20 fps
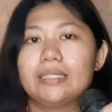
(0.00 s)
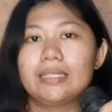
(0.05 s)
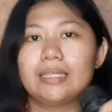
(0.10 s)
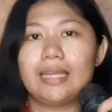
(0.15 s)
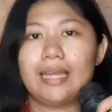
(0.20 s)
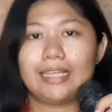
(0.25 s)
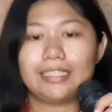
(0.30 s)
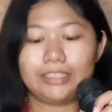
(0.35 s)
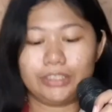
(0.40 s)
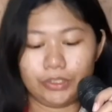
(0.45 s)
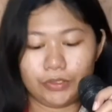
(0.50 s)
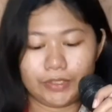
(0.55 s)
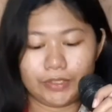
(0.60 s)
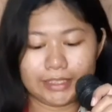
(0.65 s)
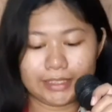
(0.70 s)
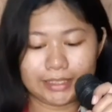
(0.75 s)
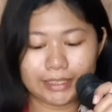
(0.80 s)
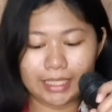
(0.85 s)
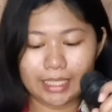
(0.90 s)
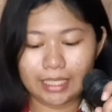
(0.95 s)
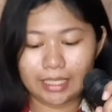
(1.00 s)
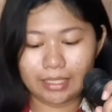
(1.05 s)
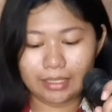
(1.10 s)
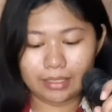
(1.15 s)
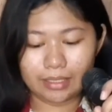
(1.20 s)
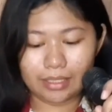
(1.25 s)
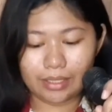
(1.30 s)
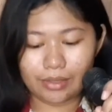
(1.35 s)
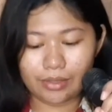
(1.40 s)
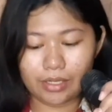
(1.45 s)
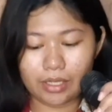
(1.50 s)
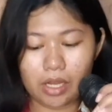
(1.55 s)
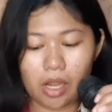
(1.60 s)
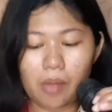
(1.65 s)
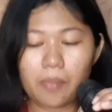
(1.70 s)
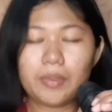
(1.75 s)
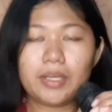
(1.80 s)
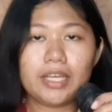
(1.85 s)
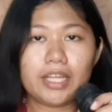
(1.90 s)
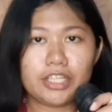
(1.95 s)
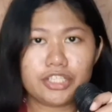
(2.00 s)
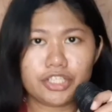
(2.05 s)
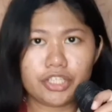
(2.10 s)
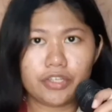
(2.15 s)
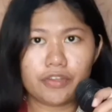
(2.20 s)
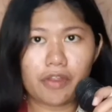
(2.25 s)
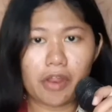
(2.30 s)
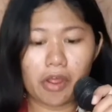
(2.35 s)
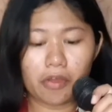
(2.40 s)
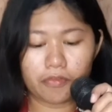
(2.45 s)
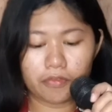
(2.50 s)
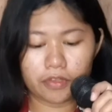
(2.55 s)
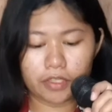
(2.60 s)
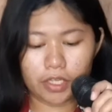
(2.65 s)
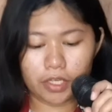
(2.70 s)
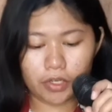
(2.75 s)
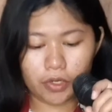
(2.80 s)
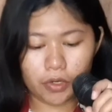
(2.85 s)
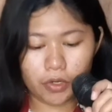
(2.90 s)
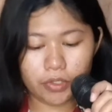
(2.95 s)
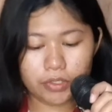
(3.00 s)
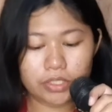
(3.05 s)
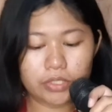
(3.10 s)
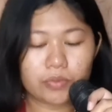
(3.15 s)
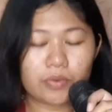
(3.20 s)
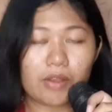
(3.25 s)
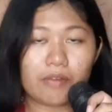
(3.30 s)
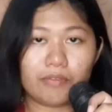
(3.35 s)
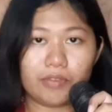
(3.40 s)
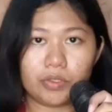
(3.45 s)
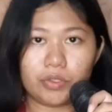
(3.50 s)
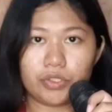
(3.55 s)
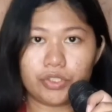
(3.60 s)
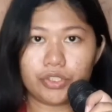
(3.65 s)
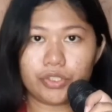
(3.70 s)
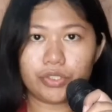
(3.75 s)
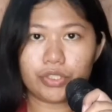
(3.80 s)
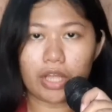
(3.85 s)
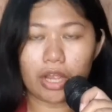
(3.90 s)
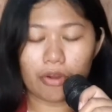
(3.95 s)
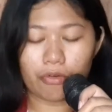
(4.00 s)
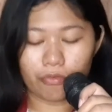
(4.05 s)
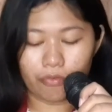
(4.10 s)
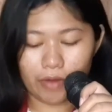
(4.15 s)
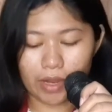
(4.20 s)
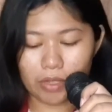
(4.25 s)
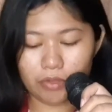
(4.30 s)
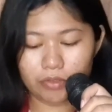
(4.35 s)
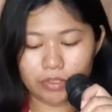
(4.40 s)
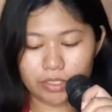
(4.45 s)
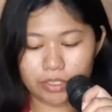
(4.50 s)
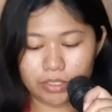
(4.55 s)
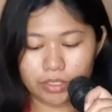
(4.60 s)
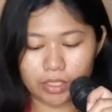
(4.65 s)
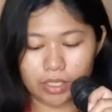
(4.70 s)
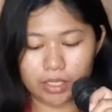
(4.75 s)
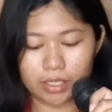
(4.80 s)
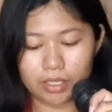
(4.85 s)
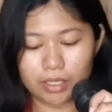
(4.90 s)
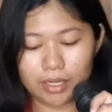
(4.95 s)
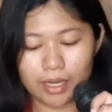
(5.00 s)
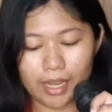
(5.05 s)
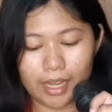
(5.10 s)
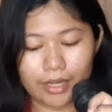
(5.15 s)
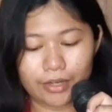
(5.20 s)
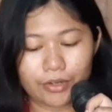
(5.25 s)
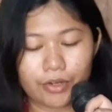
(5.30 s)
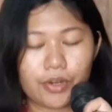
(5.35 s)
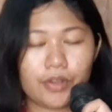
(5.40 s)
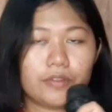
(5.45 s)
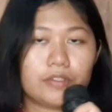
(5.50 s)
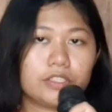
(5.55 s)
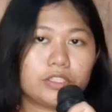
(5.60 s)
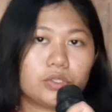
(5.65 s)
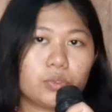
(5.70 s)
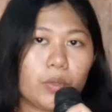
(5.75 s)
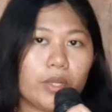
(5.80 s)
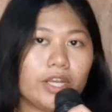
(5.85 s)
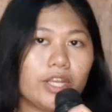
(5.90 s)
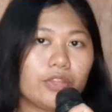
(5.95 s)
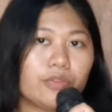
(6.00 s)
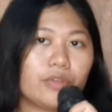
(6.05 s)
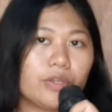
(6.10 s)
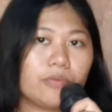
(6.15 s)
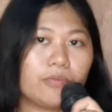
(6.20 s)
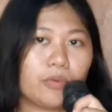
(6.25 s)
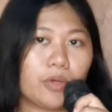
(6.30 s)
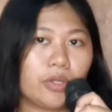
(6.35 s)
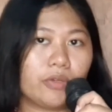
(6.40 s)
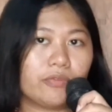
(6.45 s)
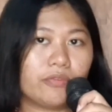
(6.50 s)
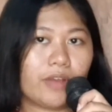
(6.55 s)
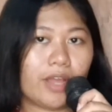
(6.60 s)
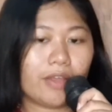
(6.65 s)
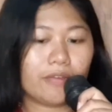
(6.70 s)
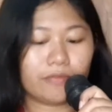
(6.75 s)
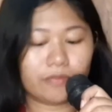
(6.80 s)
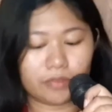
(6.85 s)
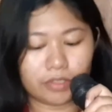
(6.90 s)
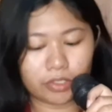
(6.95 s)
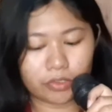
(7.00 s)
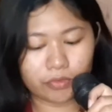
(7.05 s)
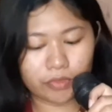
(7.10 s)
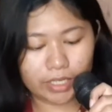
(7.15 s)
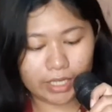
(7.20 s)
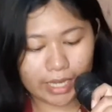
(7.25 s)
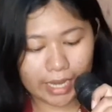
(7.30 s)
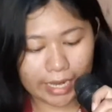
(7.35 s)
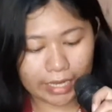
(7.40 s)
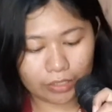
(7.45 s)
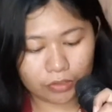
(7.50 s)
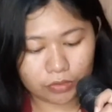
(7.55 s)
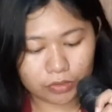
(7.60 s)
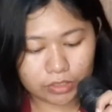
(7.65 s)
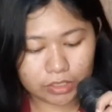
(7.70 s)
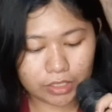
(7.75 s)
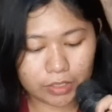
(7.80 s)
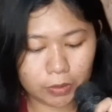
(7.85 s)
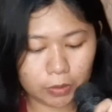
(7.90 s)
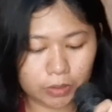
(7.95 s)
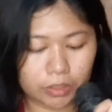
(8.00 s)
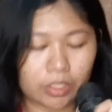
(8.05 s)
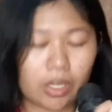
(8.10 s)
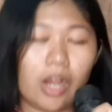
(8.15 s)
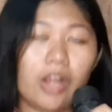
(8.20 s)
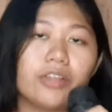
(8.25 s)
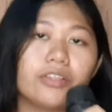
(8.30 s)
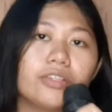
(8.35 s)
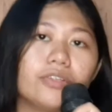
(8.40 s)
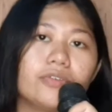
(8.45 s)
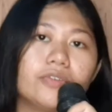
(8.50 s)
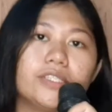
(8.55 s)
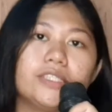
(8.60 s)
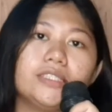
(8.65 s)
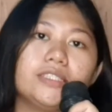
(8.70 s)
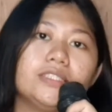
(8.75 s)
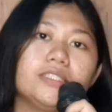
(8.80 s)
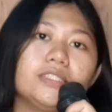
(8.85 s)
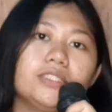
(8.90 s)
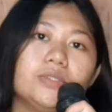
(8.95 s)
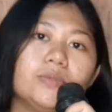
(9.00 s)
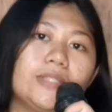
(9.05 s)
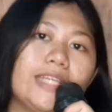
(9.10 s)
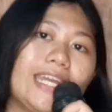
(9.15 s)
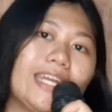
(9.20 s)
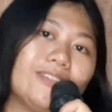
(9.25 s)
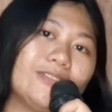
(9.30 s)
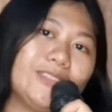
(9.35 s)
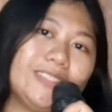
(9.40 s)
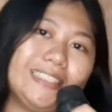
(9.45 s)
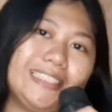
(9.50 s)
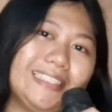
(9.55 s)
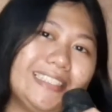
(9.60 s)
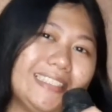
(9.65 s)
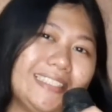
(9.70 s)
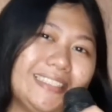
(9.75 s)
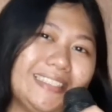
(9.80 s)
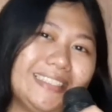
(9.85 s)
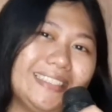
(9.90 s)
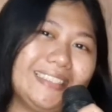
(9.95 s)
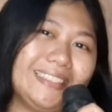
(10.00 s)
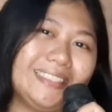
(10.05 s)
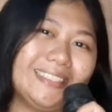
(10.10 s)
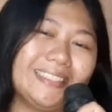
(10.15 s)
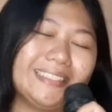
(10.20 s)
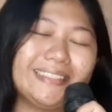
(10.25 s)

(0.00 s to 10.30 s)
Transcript: As you can see, the combination of the Earth's revolution around the Sun and Earth's 23.5-degree angle tilt are the reasons we have seasons.